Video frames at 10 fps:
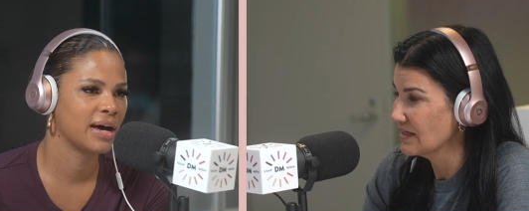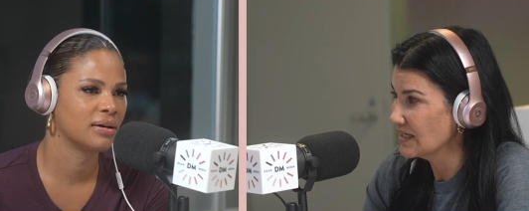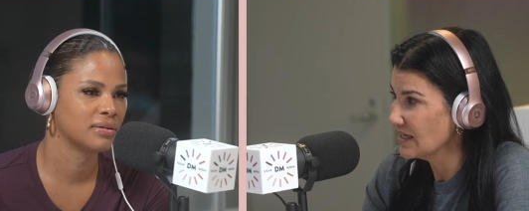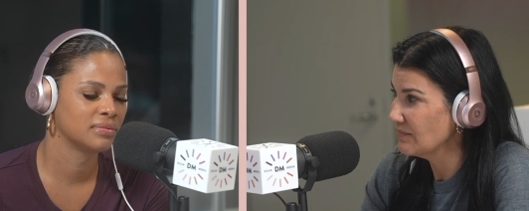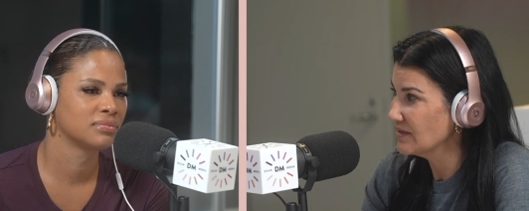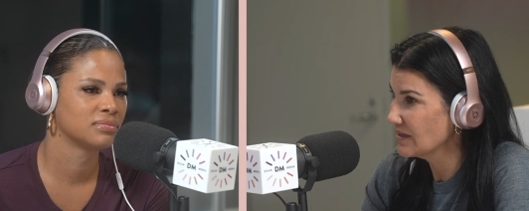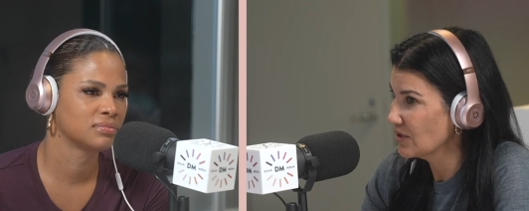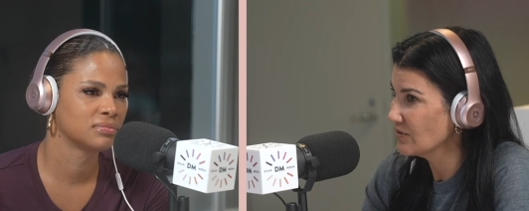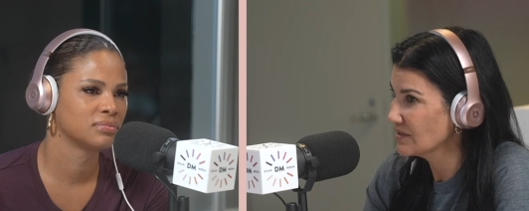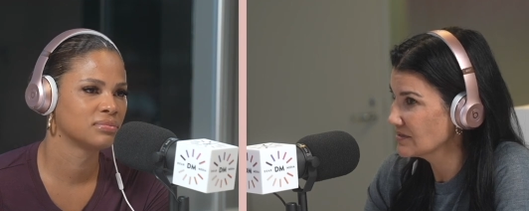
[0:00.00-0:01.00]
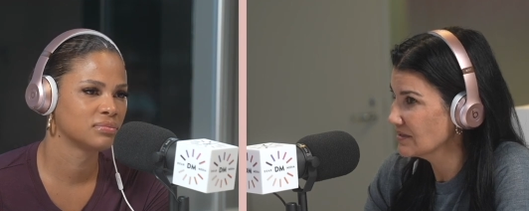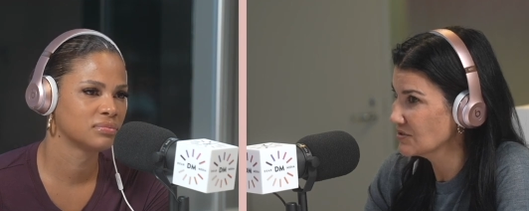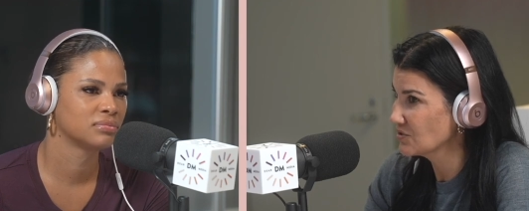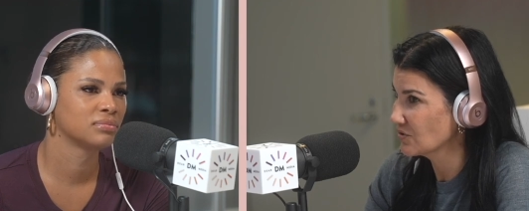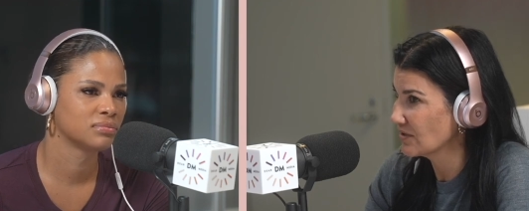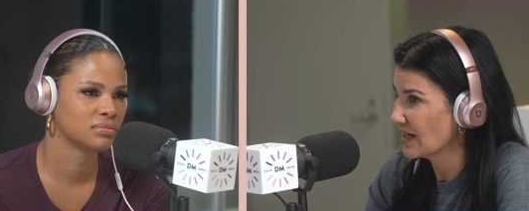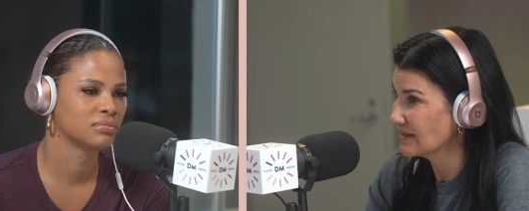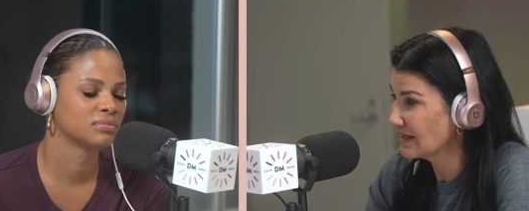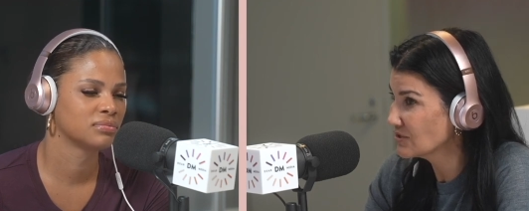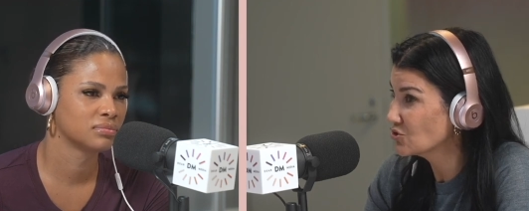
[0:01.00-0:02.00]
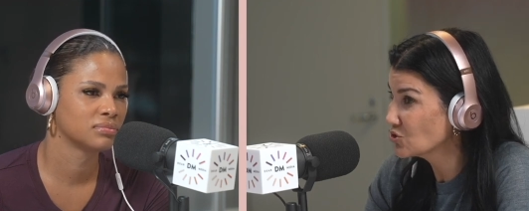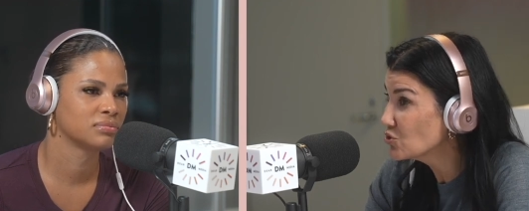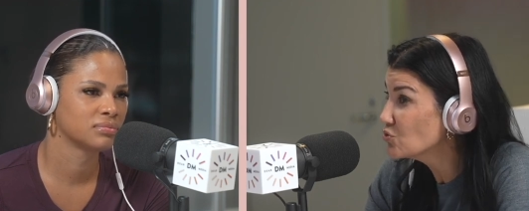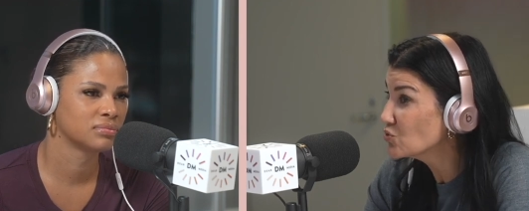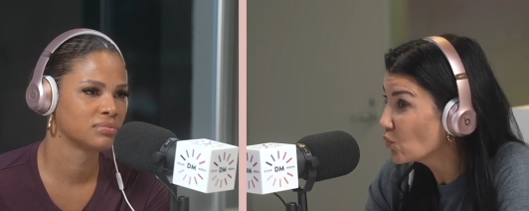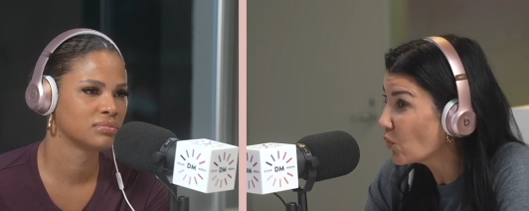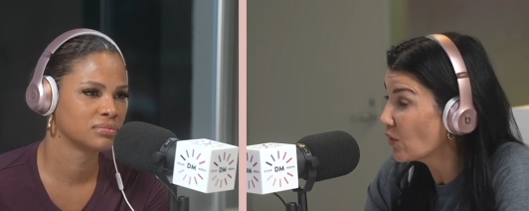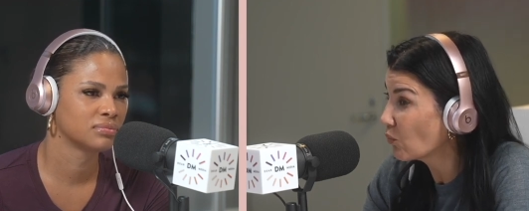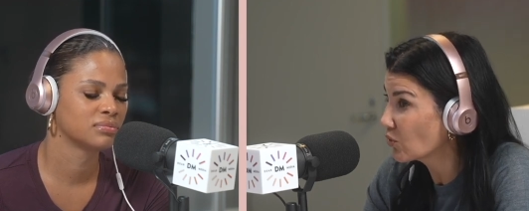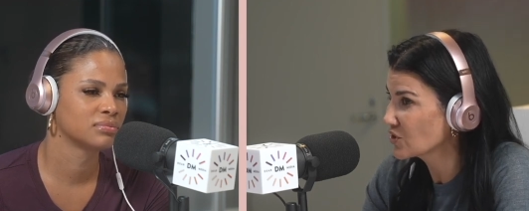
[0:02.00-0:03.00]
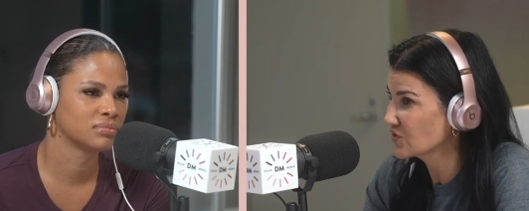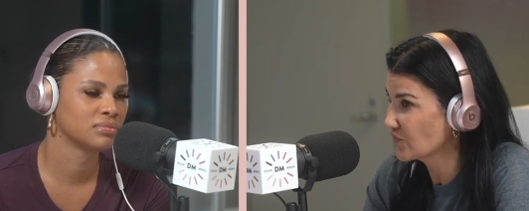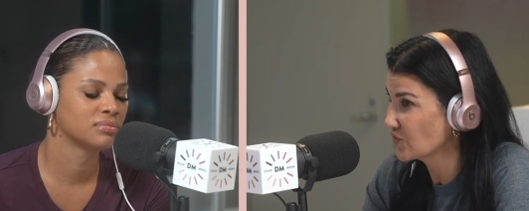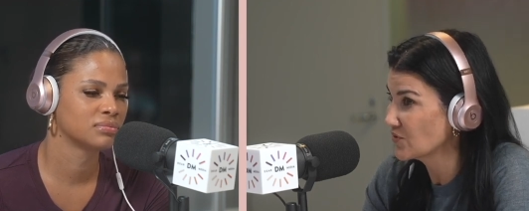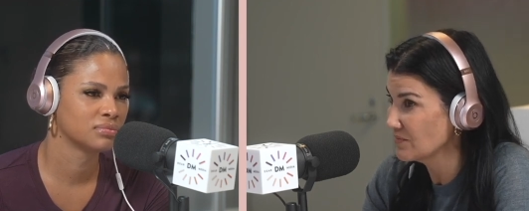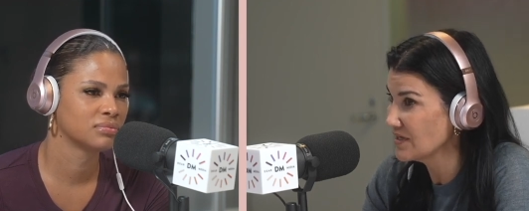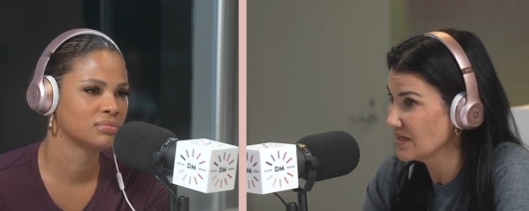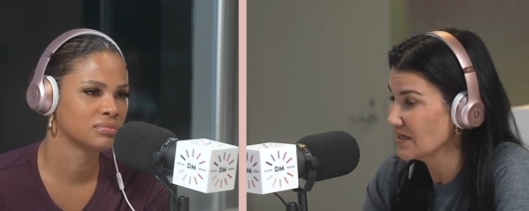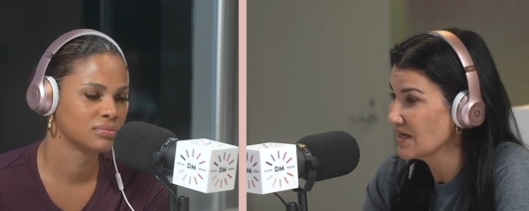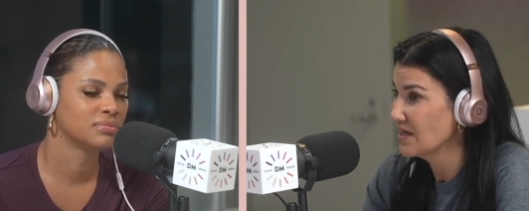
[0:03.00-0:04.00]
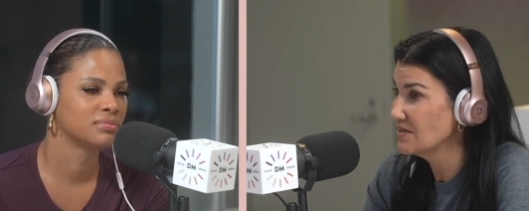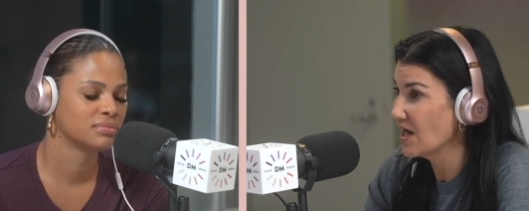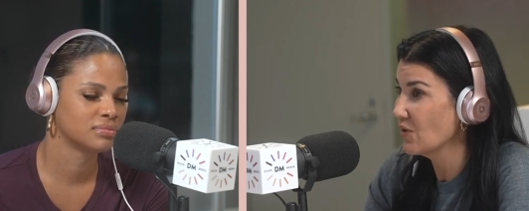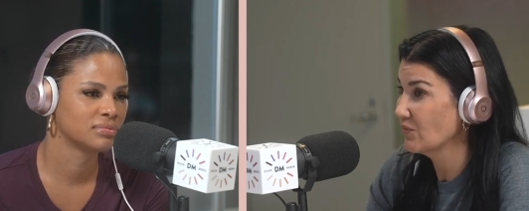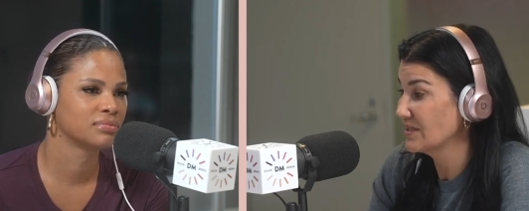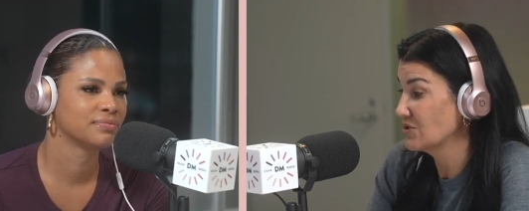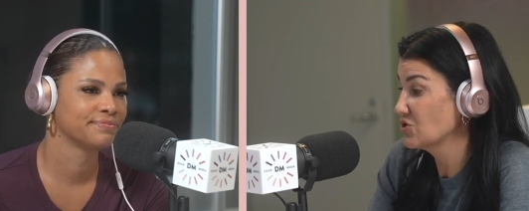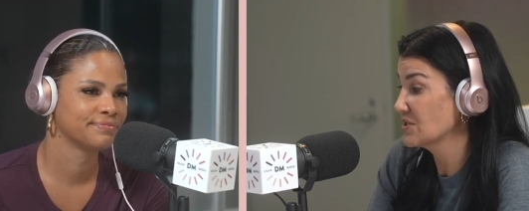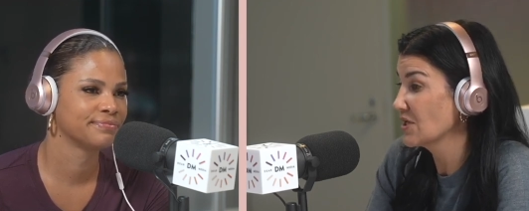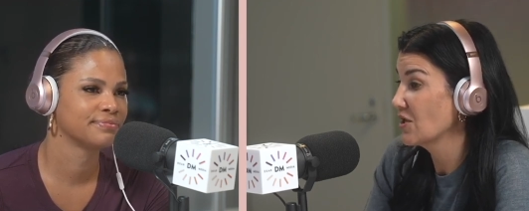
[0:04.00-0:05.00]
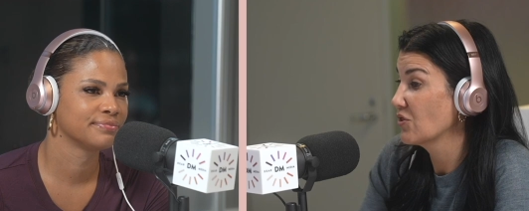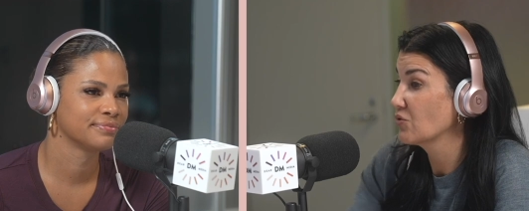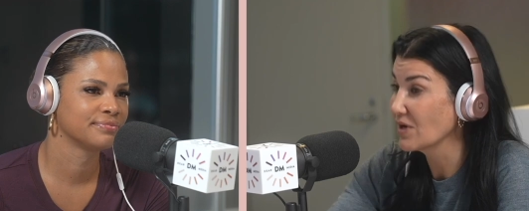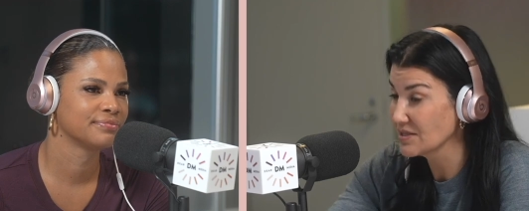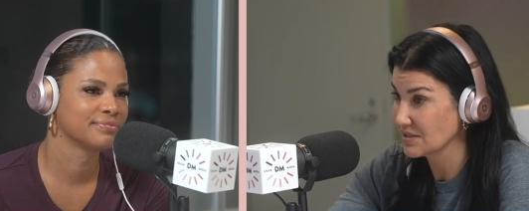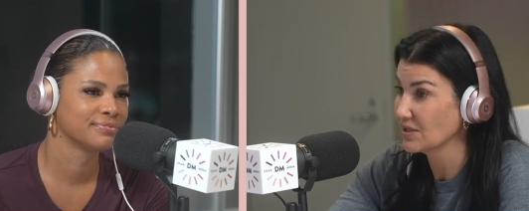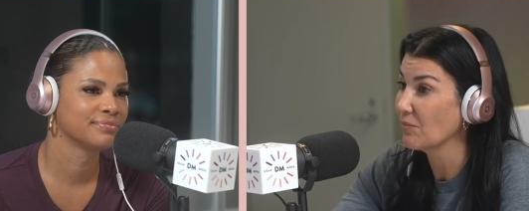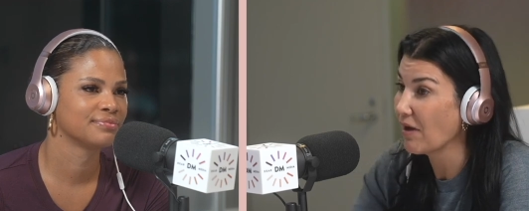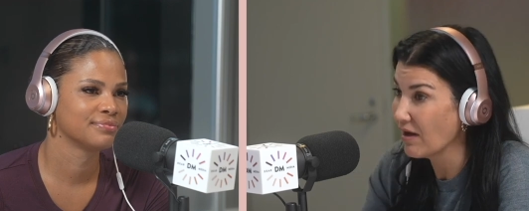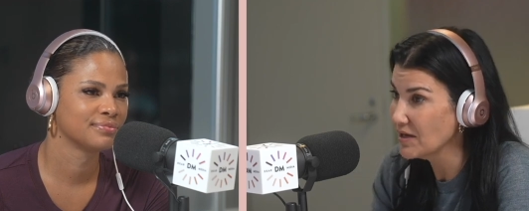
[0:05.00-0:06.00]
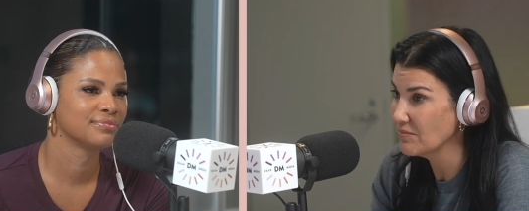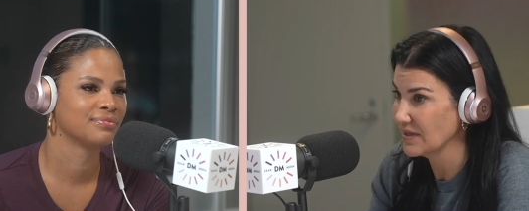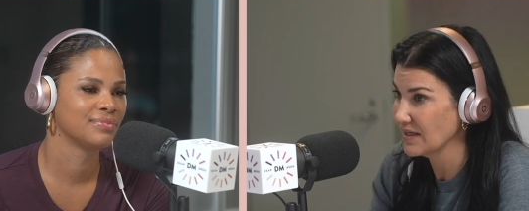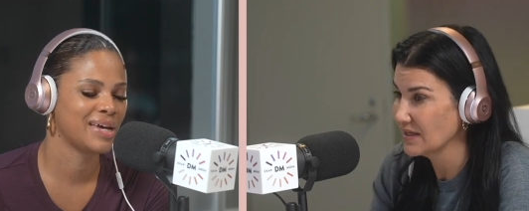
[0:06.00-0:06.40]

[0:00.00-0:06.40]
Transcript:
Speaker 1: Can I be a caring sister and get to choose what works for me, not what is just thrusted upon me?